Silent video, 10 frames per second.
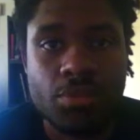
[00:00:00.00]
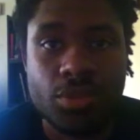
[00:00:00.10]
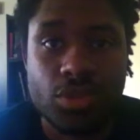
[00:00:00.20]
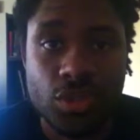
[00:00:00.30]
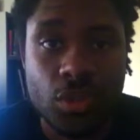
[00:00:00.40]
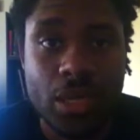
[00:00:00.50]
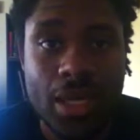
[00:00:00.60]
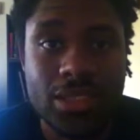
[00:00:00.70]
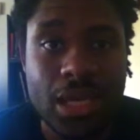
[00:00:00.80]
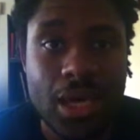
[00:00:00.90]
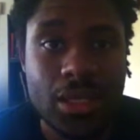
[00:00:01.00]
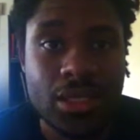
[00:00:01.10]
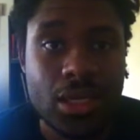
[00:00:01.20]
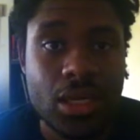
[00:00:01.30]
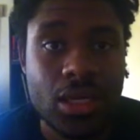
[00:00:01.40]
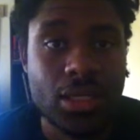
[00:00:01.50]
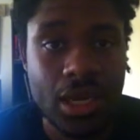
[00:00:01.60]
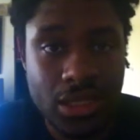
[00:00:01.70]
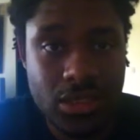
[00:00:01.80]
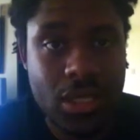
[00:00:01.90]
pursue that talent,
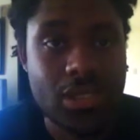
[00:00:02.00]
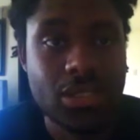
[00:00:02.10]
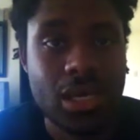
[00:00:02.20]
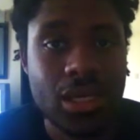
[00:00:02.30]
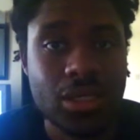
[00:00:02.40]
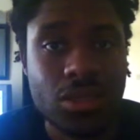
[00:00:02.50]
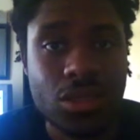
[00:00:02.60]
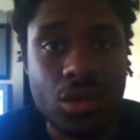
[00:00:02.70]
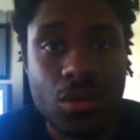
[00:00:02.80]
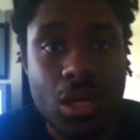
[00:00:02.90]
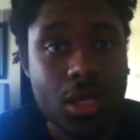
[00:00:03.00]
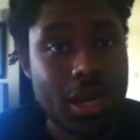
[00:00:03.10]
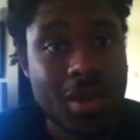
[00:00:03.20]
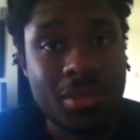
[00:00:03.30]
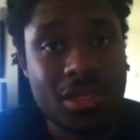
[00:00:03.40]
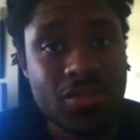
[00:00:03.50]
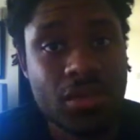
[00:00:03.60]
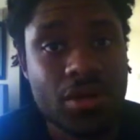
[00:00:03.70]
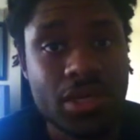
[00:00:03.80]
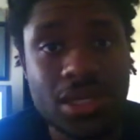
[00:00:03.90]
engage in that talent. Comedy is
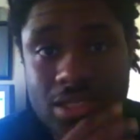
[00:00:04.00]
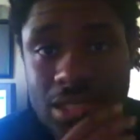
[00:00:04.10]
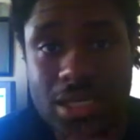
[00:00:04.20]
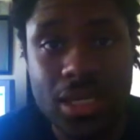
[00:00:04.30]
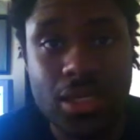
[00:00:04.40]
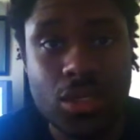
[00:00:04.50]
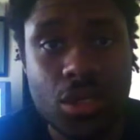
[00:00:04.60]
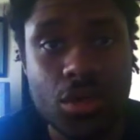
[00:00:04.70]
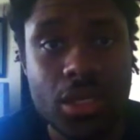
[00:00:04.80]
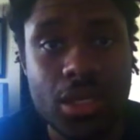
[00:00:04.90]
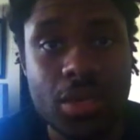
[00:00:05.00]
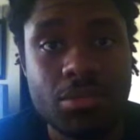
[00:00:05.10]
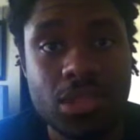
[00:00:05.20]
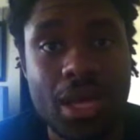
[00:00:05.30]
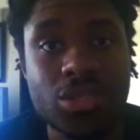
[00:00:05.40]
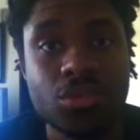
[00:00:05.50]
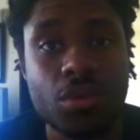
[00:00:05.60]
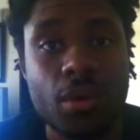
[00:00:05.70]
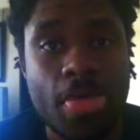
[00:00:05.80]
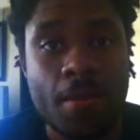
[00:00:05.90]
very easy. It comes
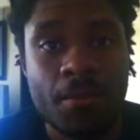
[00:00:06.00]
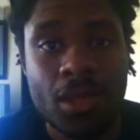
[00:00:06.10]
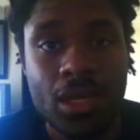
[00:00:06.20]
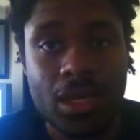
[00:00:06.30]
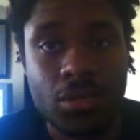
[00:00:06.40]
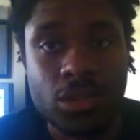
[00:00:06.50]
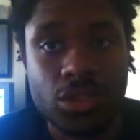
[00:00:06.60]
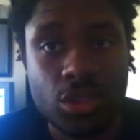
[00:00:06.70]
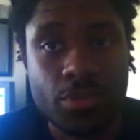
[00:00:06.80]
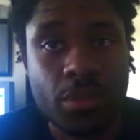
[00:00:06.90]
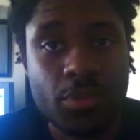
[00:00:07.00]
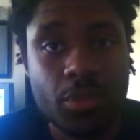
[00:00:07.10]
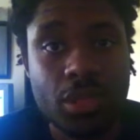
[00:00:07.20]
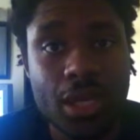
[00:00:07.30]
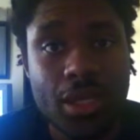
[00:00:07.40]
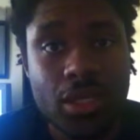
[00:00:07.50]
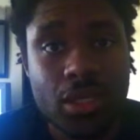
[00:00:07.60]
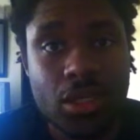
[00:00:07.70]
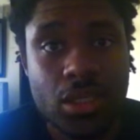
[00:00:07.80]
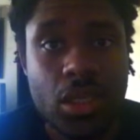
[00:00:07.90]
natural. And I want to show people that
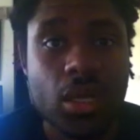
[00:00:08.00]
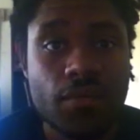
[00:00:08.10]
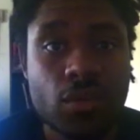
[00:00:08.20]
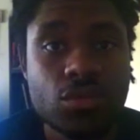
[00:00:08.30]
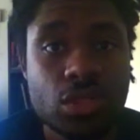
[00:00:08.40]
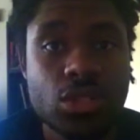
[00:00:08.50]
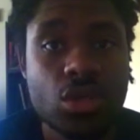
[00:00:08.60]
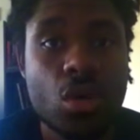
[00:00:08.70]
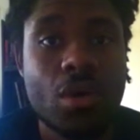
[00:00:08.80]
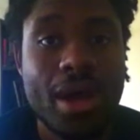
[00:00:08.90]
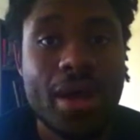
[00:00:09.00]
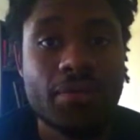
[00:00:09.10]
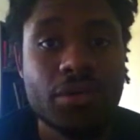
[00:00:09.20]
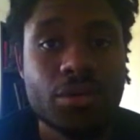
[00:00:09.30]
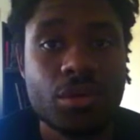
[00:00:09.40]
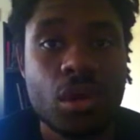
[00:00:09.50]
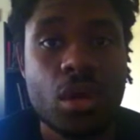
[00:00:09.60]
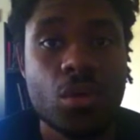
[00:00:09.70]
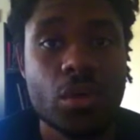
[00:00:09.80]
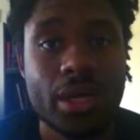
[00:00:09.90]
if you just go after
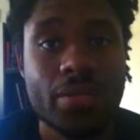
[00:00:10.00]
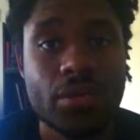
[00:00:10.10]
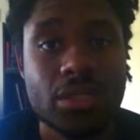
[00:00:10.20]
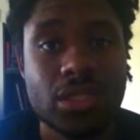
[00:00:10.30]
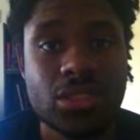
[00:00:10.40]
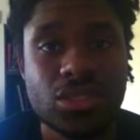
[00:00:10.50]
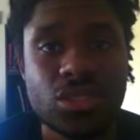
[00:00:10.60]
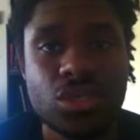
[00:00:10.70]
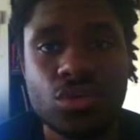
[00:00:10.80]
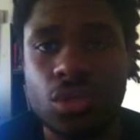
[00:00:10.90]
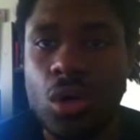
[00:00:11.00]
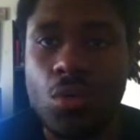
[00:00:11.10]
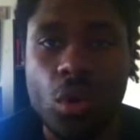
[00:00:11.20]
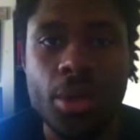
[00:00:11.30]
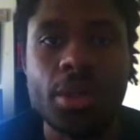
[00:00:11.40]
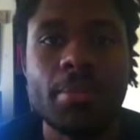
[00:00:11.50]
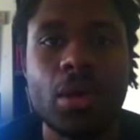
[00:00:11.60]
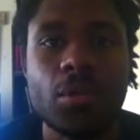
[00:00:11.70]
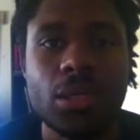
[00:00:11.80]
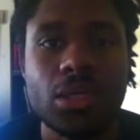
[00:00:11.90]
whatever is easy to you, don't worry
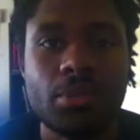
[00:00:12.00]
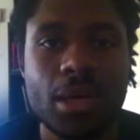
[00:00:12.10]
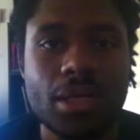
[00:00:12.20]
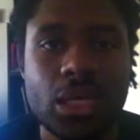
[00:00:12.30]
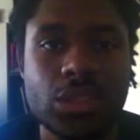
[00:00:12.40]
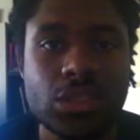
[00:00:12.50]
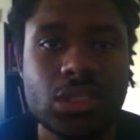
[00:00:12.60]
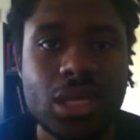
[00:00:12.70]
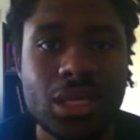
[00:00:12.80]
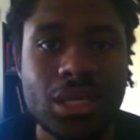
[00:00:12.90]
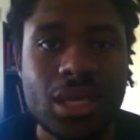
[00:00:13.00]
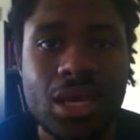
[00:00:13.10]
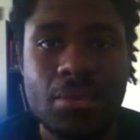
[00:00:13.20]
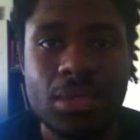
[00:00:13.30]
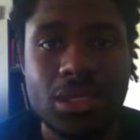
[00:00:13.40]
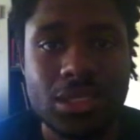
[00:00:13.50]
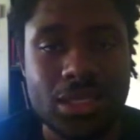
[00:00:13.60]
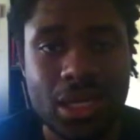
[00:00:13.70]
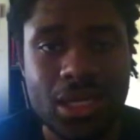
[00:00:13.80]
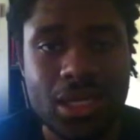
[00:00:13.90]
about what anybody else is thinking. Because
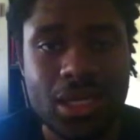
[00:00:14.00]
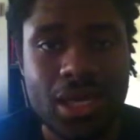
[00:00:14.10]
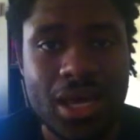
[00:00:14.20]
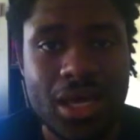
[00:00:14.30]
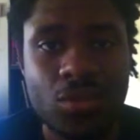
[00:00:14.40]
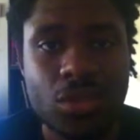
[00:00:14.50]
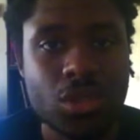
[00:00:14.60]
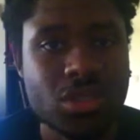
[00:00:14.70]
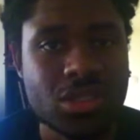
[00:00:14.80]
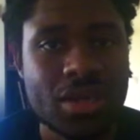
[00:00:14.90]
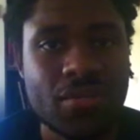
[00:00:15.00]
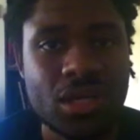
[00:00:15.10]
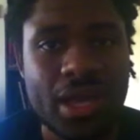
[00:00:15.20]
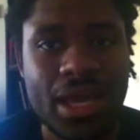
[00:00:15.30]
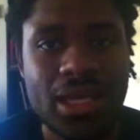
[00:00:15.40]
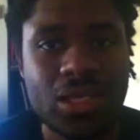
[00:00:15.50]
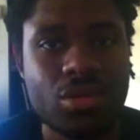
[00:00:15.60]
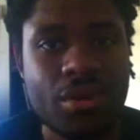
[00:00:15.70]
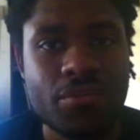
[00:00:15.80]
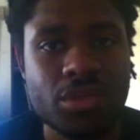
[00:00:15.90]
at the end of the day, when you're 70 or 80 and
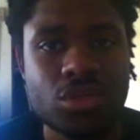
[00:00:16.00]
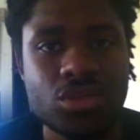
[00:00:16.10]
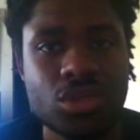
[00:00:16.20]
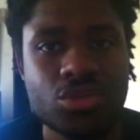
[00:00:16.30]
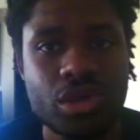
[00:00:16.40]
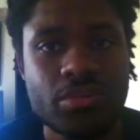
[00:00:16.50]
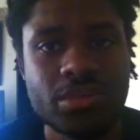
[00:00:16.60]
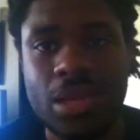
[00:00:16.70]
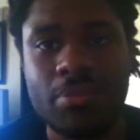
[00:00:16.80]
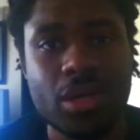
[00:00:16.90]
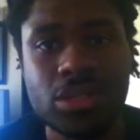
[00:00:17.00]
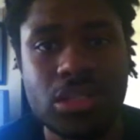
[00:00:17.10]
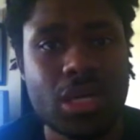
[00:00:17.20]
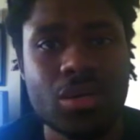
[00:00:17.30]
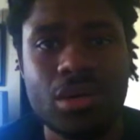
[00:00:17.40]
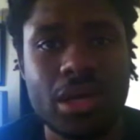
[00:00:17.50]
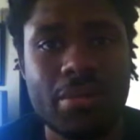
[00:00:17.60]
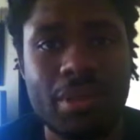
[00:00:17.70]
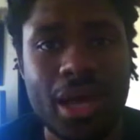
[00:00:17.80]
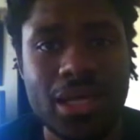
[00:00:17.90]
you haven't pursued your dreams, that person ain't going to
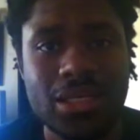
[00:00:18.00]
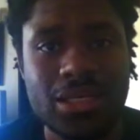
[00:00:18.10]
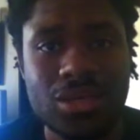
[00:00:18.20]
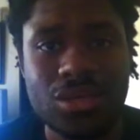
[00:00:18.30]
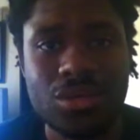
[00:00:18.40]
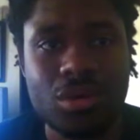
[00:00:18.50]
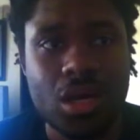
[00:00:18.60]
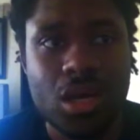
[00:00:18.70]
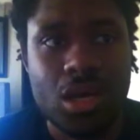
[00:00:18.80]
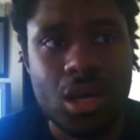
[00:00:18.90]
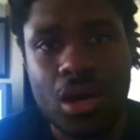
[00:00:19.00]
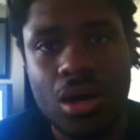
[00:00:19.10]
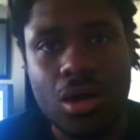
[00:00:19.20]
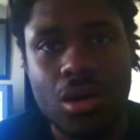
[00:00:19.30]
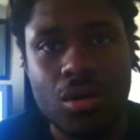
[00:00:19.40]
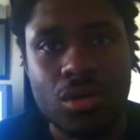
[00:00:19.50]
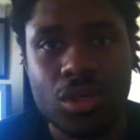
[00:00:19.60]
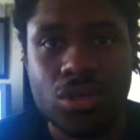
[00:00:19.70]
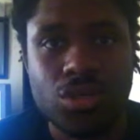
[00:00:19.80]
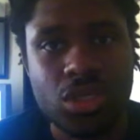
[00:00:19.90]
come back and tell you, oh,
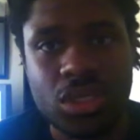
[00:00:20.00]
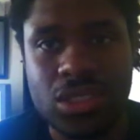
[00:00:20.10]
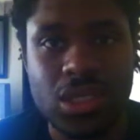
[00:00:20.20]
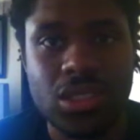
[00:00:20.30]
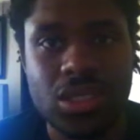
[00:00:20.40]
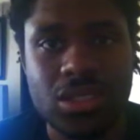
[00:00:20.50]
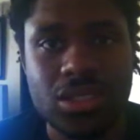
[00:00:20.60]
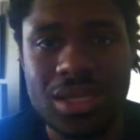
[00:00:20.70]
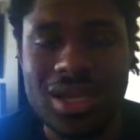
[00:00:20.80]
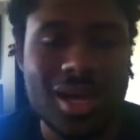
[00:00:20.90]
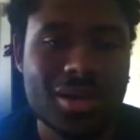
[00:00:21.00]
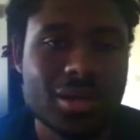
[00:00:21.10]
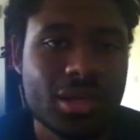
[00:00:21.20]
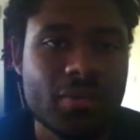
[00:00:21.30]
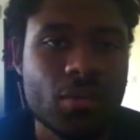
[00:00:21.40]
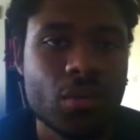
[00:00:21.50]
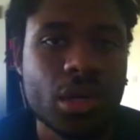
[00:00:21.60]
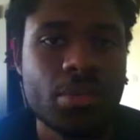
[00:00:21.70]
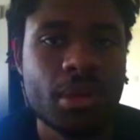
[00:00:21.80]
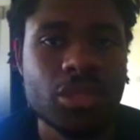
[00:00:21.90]
you should have did this. They're not going to even
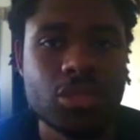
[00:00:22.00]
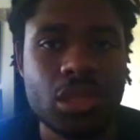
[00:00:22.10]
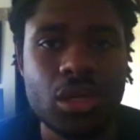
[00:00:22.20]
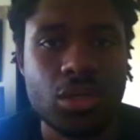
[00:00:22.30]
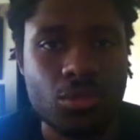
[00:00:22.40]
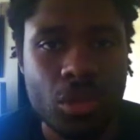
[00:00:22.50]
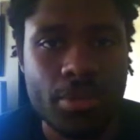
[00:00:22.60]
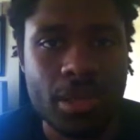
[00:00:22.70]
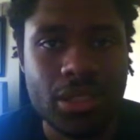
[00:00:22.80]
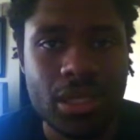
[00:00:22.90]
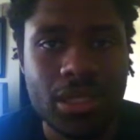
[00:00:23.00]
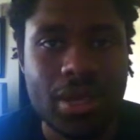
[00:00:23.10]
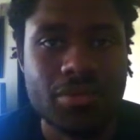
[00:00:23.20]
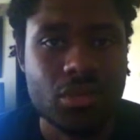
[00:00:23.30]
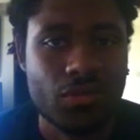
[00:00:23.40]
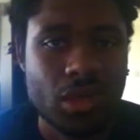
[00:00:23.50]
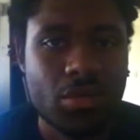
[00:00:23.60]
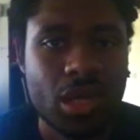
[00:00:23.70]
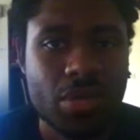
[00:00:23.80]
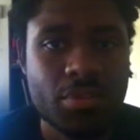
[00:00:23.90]
worry about you. They're going to worry about their life. So if
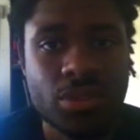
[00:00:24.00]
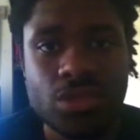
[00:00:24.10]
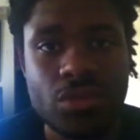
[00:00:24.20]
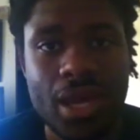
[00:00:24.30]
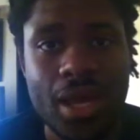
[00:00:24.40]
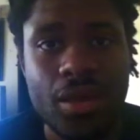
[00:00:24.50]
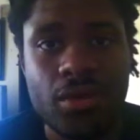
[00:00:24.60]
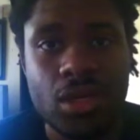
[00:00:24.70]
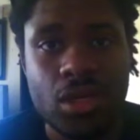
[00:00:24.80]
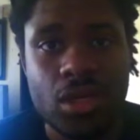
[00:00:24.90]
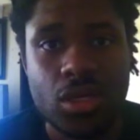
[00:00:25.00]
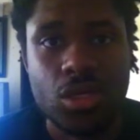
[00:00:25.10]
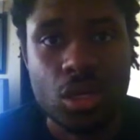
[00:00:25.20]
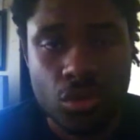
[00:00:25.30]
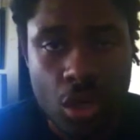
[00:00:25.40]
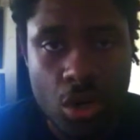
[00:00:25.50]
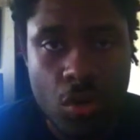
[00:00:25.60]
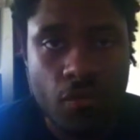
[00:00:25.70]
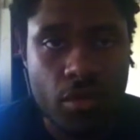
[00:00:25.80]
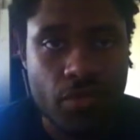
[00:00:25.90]
anybody puts you down,
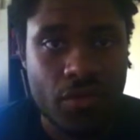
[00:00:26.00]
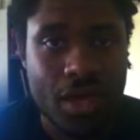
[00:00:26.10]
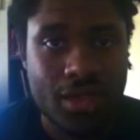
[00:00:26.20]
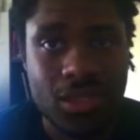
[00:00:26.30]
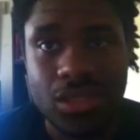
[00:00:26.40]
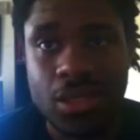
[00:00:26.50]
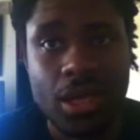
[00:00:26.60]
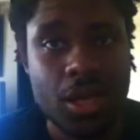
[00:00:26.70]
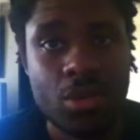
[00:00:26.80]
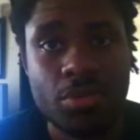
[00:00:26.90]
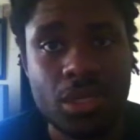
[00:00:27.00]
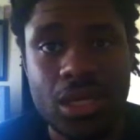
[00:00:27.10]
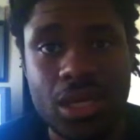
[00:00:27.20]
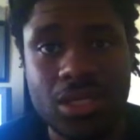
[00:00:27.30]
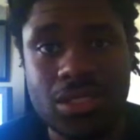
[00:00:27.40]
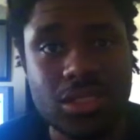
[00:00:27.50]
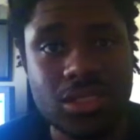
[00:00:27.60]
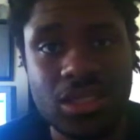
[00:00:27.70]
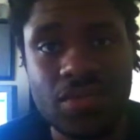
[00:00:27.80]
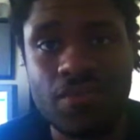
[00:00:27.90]
know for a fact that they're not going to be there at
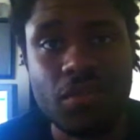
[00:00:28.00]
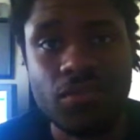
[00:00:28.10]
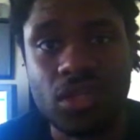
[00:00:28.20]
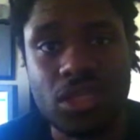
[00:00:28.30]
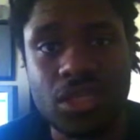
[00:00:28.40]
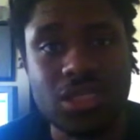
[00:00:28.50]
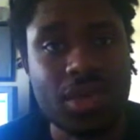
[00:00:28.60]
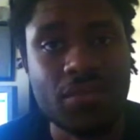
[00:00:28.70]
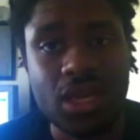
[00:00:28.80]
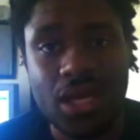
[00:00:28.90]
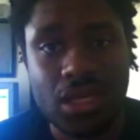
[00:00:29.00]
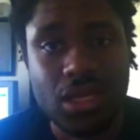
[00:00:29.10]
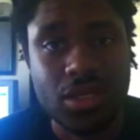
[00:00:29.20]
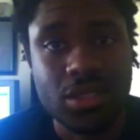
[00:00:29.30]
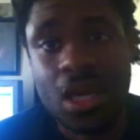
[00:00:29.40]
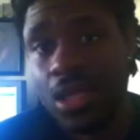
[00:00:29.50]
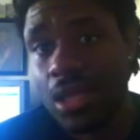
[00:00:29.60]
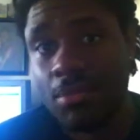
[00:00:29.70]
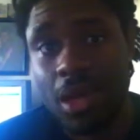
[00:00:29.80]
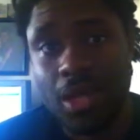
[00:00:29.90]
60, 50, 70, 80 years.
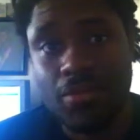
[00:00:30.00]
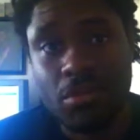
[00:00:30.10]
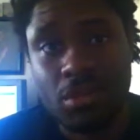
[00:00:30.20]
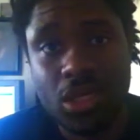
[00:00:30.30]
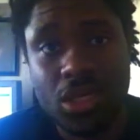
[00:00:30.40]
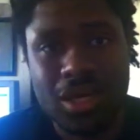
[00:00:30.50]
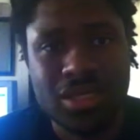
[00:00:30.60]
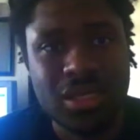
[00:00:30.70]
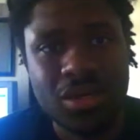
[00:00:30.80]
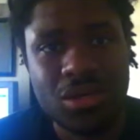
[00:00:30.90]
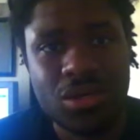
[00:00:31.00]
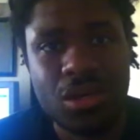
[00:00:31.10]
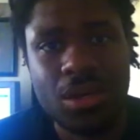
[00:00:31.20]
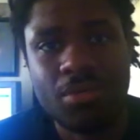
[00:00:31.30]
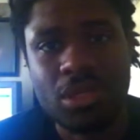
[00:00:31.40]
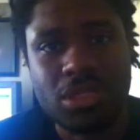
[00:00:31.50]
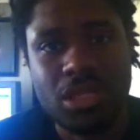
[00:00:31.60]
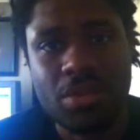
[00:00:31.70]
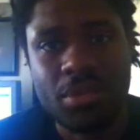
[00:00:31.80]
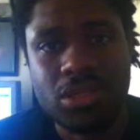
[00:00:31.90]
They might even be there and tell you and be the
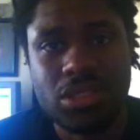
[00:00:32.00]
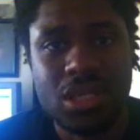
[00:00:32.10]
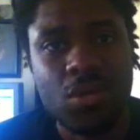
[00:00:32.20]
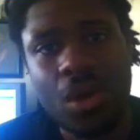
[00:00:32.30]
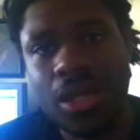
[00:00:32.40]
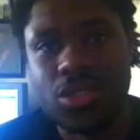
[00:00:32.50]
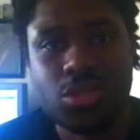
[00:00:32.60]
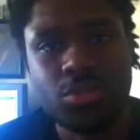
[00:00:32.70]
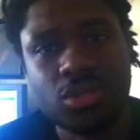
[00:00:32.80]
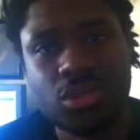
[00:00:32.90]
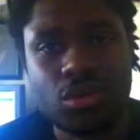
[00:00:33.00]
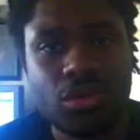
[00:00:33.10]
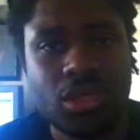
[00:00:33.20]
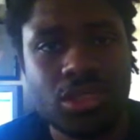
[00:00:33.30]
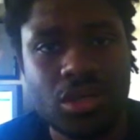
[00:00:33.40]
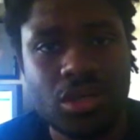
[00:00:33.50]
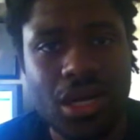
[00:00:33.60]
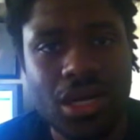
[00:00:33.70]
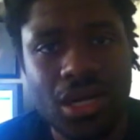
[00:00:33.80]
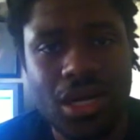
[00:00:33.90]
same person to say, why didn't you pursue the rest of your
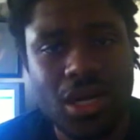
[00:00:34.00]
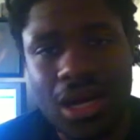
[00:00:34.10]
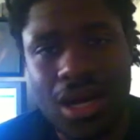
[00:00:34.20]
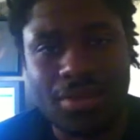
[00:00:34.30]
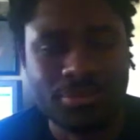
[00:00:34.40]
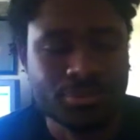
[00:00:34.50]
da-da-da-da-da?